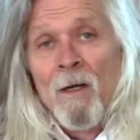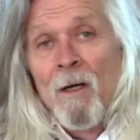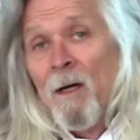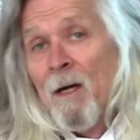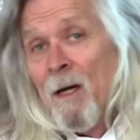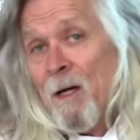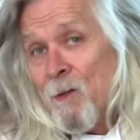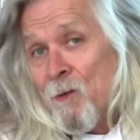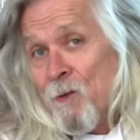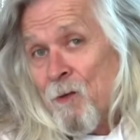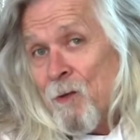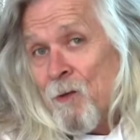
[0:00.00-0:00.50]

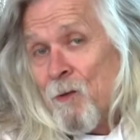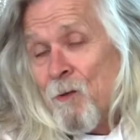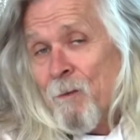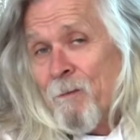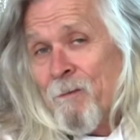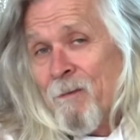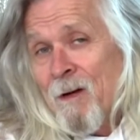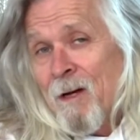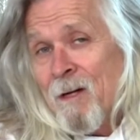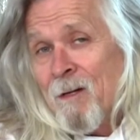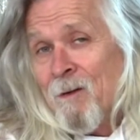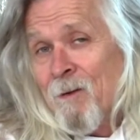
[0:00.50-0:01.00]
Has this
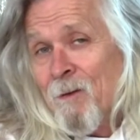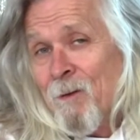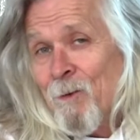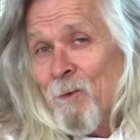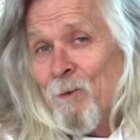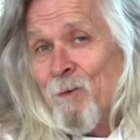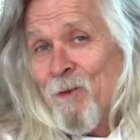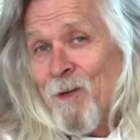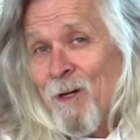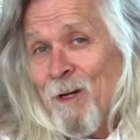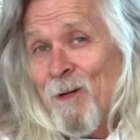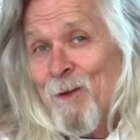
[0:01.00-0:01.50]
affected their
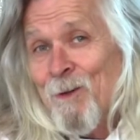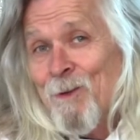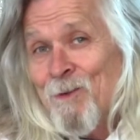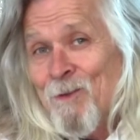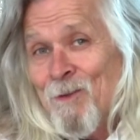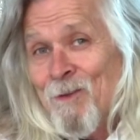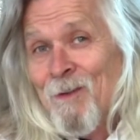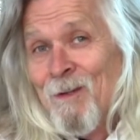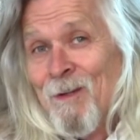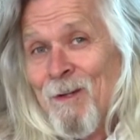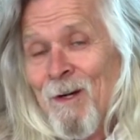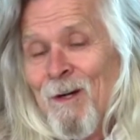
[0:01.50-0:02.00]
sales?
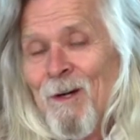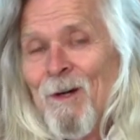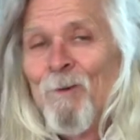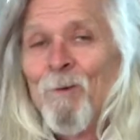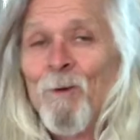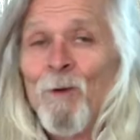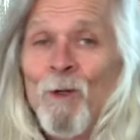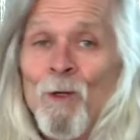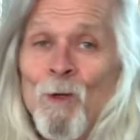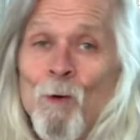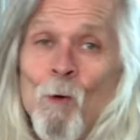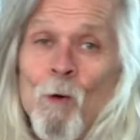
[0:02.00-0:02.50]

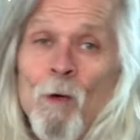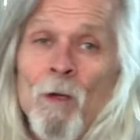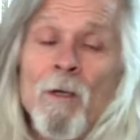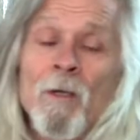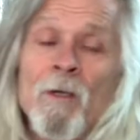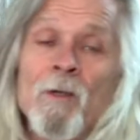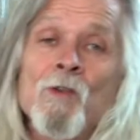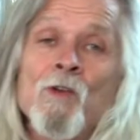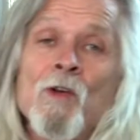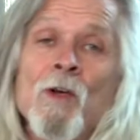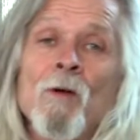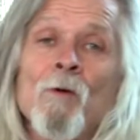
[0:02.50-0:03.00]
Well, according to
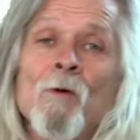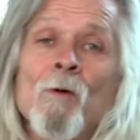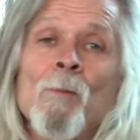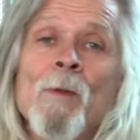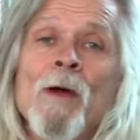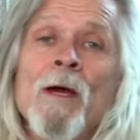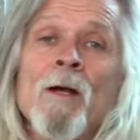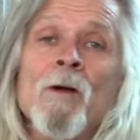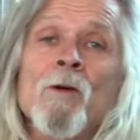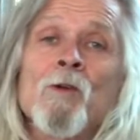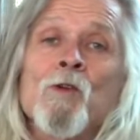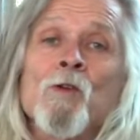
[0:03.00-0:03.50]
General
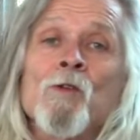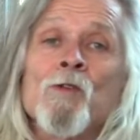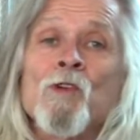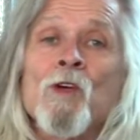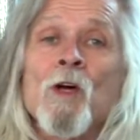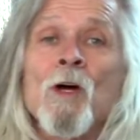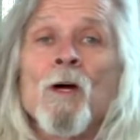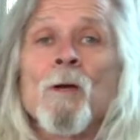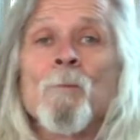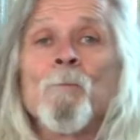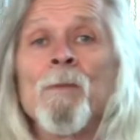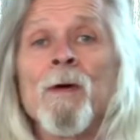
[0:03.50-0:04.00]
Manager
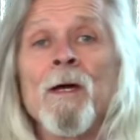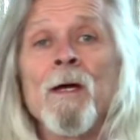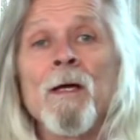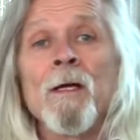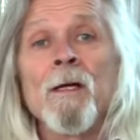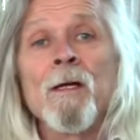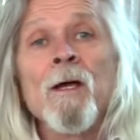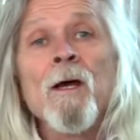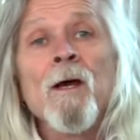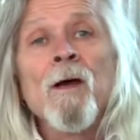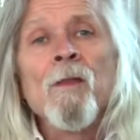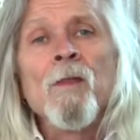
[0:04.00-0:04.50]
John Bain,
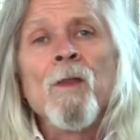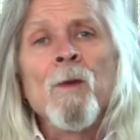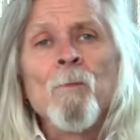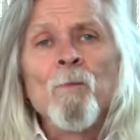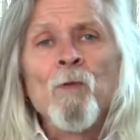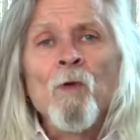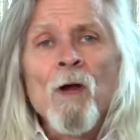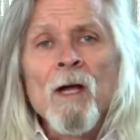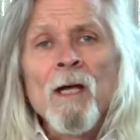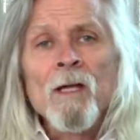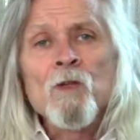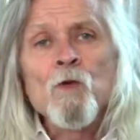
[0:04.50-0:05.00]
the
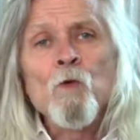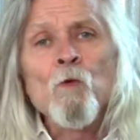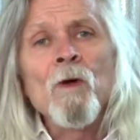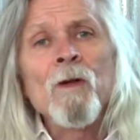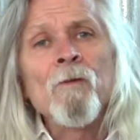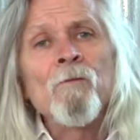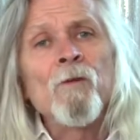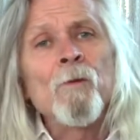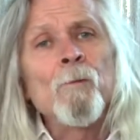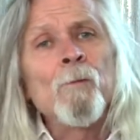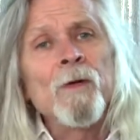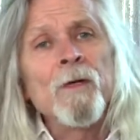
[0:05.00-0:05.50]
branch went
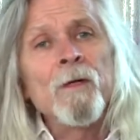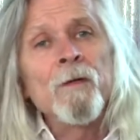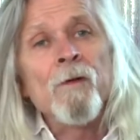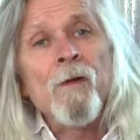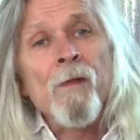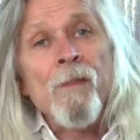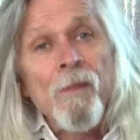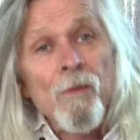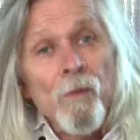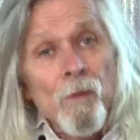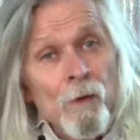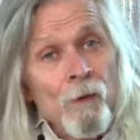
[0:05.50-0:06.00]
from being the
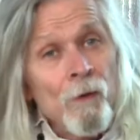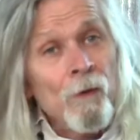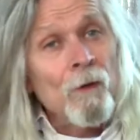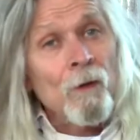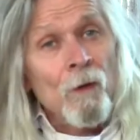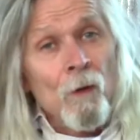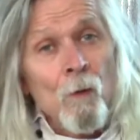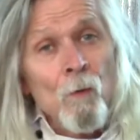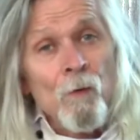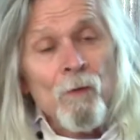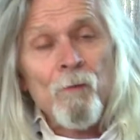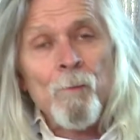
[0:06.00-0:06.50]
third
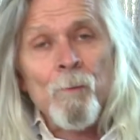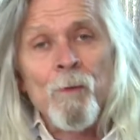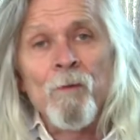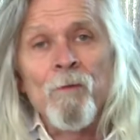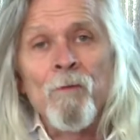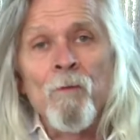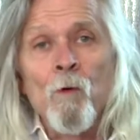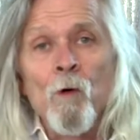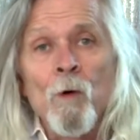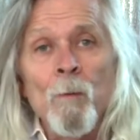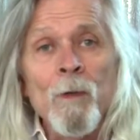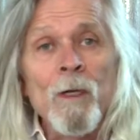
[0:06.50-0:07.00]
lowest
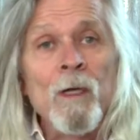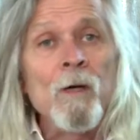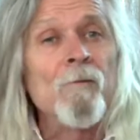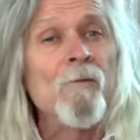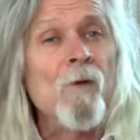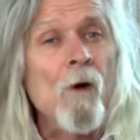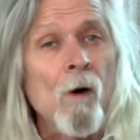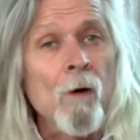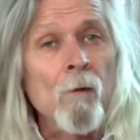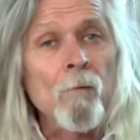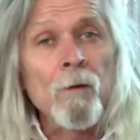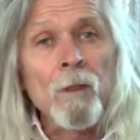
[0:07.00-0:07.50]
performing of
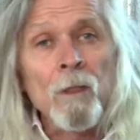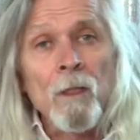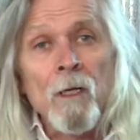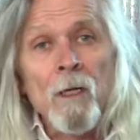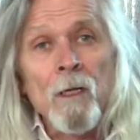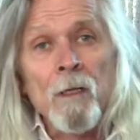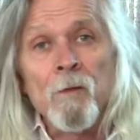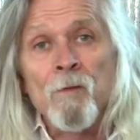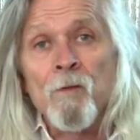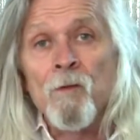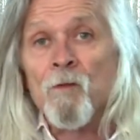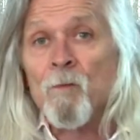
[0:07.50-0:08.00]
all
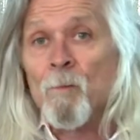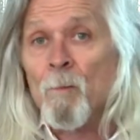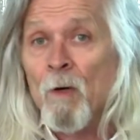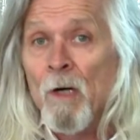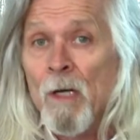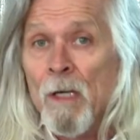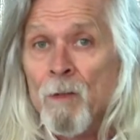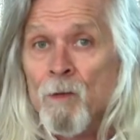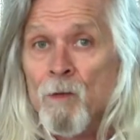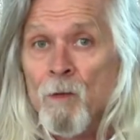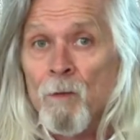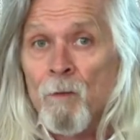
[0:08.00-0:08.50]
Reliance's
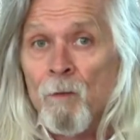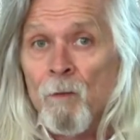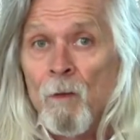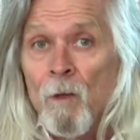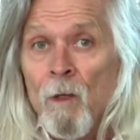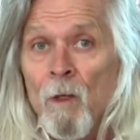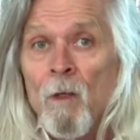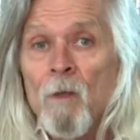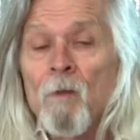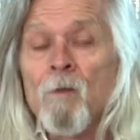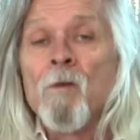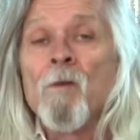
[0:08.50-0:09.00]
branches
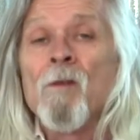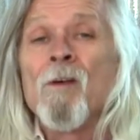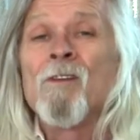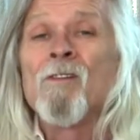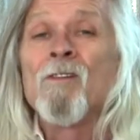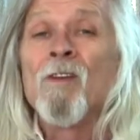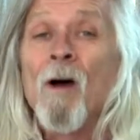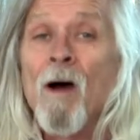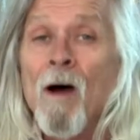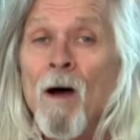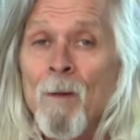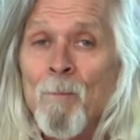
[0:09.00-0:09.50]
to the
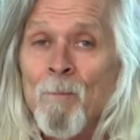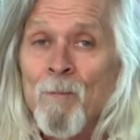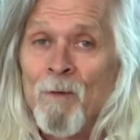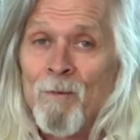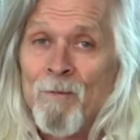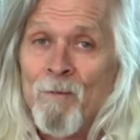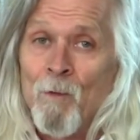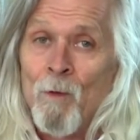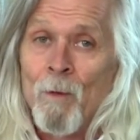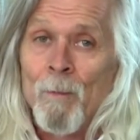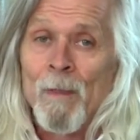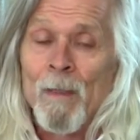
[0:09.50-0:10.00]
top
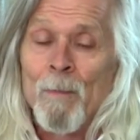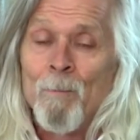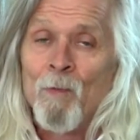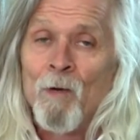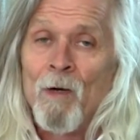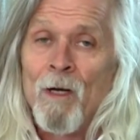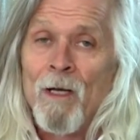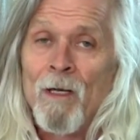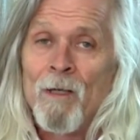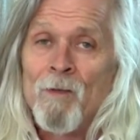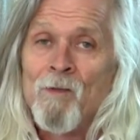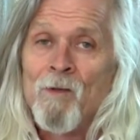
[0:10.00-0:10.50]
performing
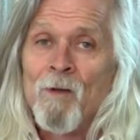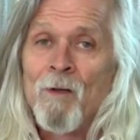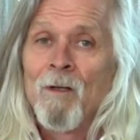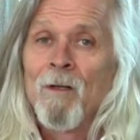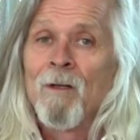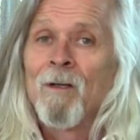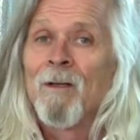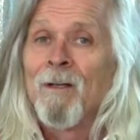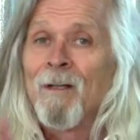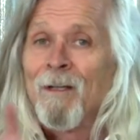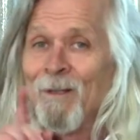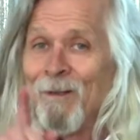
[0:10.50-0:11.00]
branch
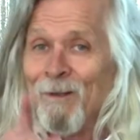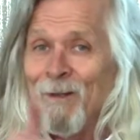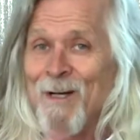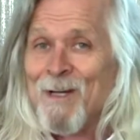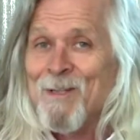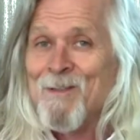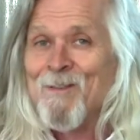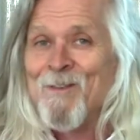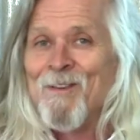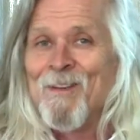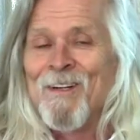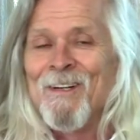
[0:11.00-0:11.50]
in
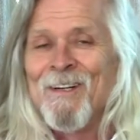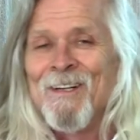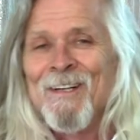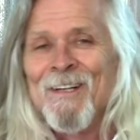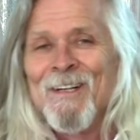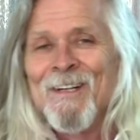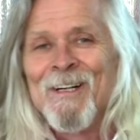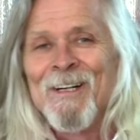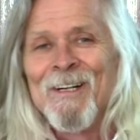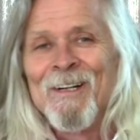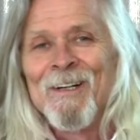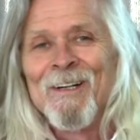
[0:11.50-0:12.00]
less than a
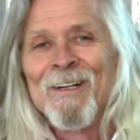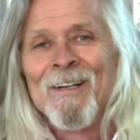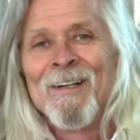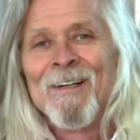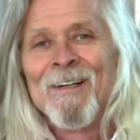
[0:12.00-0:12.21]
year.